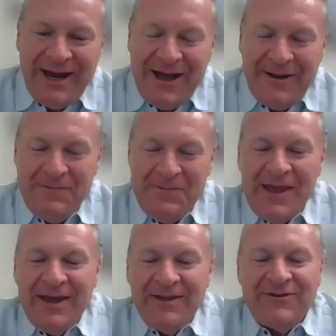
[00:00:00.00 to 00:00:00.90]

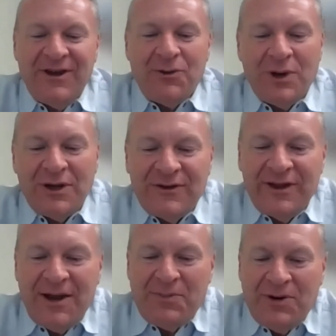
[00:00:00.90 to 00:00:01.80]
The city
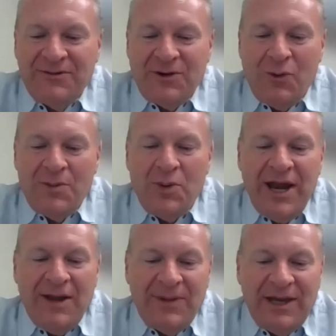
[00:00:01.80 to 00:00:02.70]
recently approved a
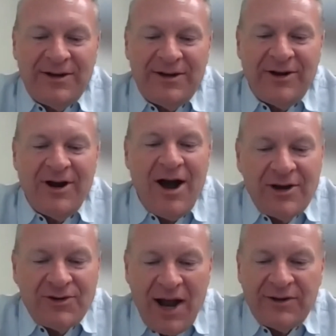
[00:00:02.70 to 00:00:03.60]
$1.8 million
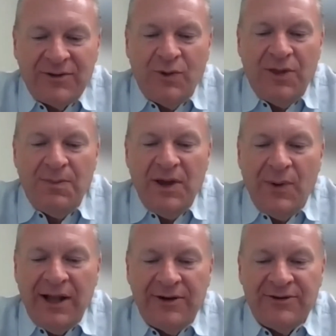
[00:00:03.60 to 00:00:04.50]
contract with Be
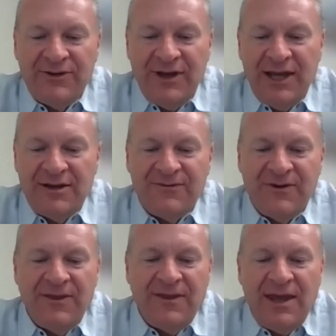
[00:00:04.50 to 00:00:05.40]
Well OC to
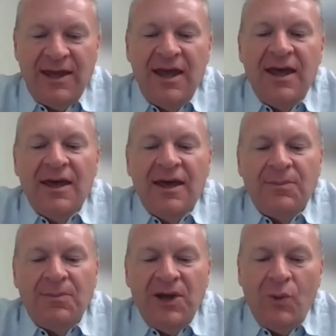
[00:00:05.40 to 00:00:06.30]
fund the
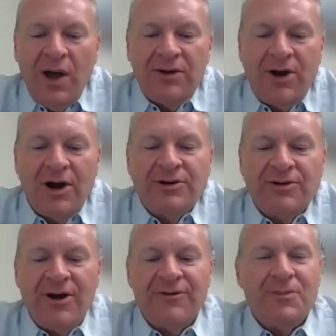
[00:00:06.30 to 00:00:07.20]
Be Well Garden
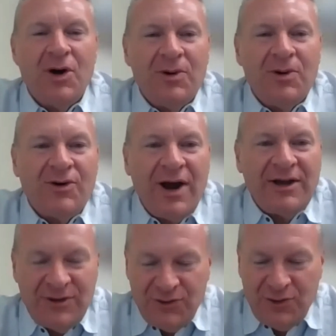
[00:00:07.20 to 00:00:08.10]
Grove Mobile
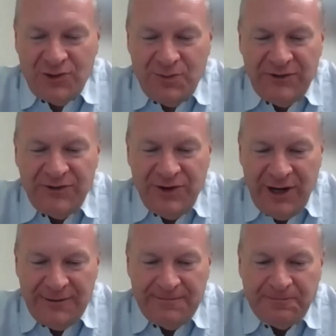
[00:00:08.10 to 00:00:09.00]
Crisis Response
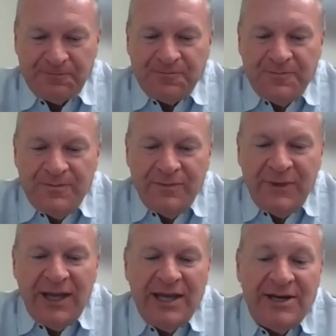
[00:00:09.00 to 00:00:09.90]
Unit.
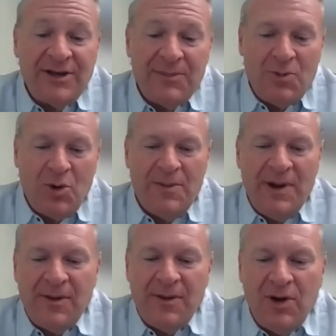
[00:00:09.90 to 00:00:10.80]
Can you tell me more
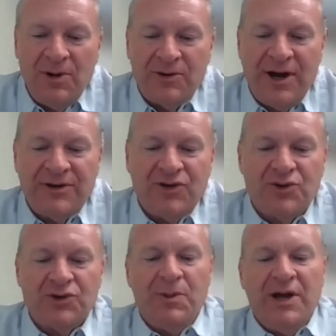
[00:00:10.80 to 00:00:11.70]
about the Mobile
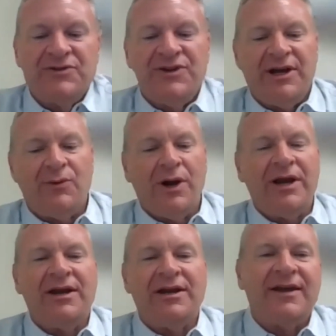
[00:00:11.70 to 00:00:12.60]
Crisis Response Unit,
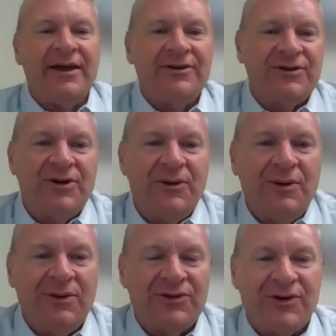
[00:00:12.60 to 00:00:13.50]
what it entails and
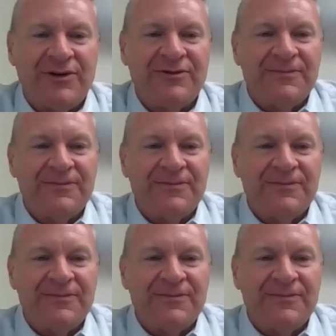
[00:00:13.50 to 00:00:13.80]
who it will serve?